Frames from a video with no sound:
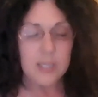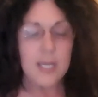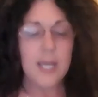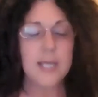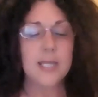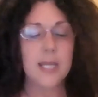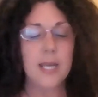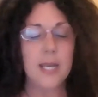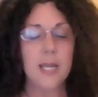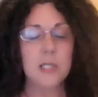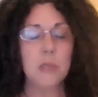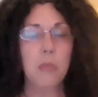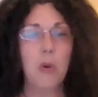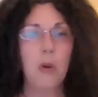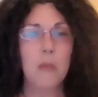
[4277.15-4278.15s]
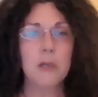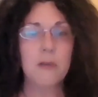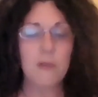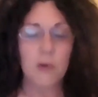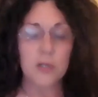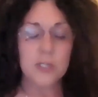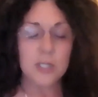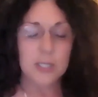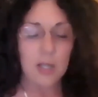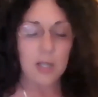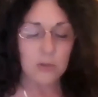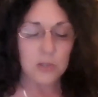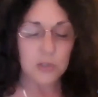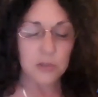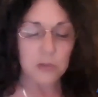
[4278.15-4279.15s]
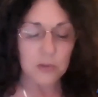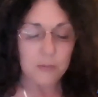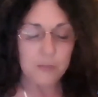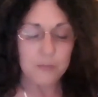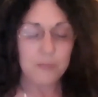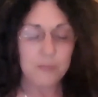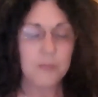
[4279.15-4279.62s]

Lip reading: KZN Department of Arts and Culture,